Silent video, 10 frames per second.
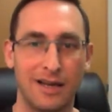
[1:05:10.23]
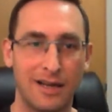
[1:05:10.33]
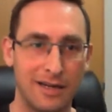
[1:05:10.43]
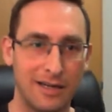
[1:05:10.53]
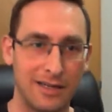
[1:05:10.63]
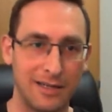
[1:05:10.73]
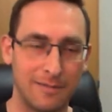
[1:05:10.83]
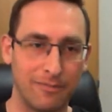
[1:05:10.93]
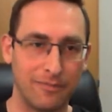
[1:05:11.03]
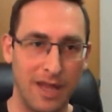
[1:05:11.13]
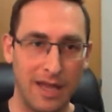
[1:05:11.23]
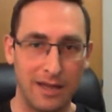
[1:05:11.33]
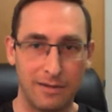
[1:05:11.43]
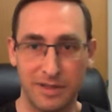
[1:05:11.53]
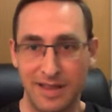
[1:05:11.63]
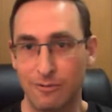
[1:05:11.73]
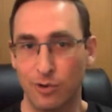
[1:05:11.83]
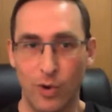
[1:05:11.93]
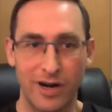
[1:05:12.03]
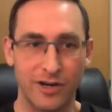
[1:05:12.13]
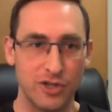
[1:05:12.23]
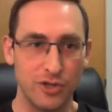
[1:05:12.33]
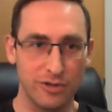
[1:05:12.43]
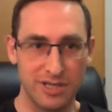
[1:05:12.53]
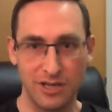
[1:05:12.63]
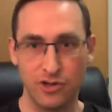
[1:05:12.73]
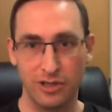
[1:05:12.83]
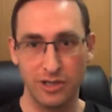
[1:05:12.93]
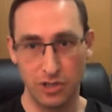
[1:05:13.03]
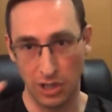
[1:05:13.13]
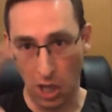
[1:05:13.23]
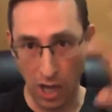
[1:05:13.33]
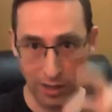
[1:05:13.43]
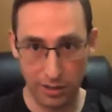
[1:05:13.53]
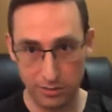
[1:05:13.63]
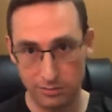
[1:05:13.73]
but that requires you essentially to lock